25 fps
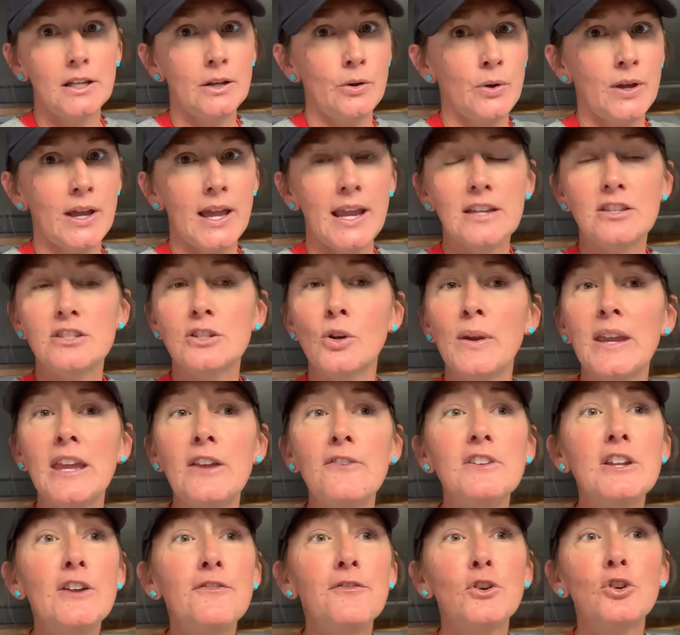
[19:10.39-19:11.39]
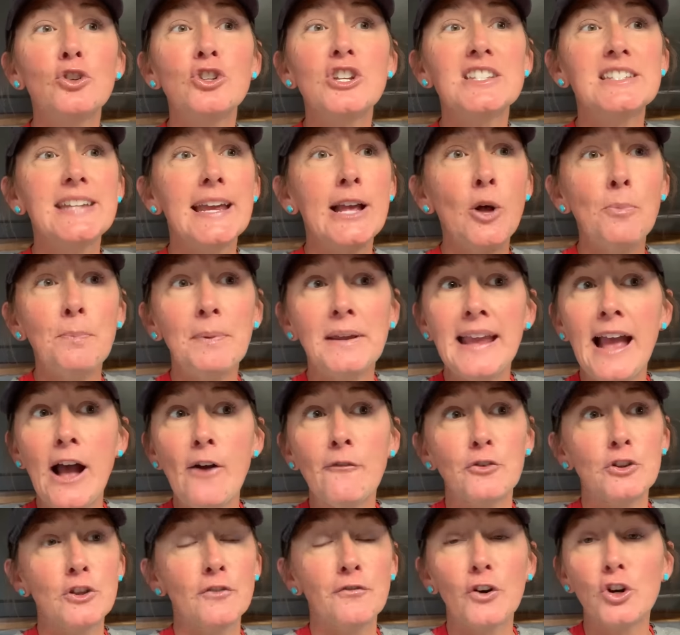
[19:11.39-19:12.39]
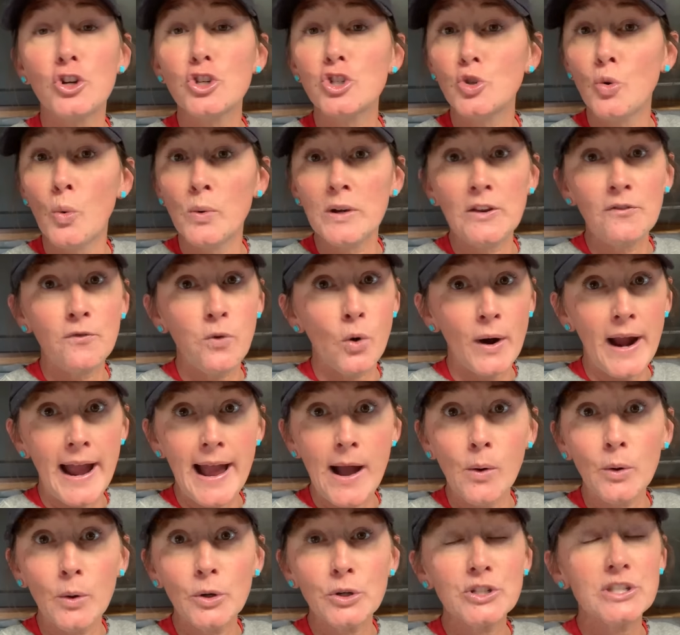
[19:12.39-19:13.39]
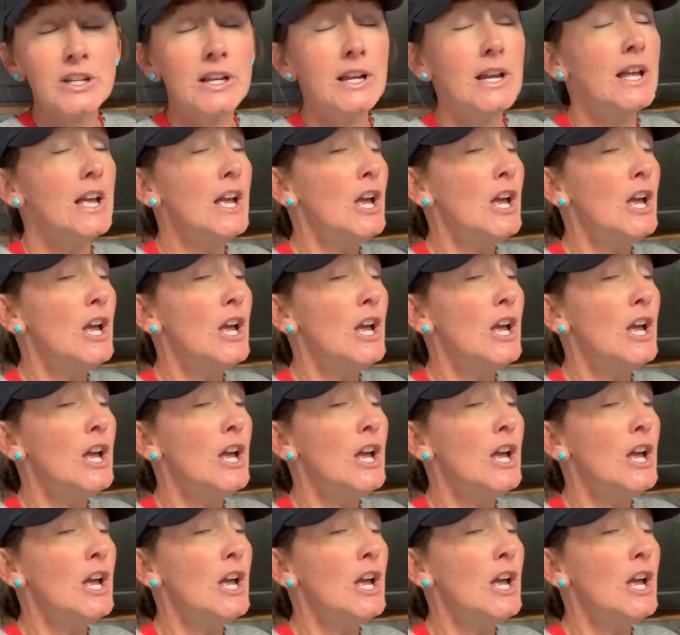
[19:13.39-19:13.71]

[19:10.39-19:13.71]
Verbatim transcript: Okay. So even if you're just helping out for the first 24 hours,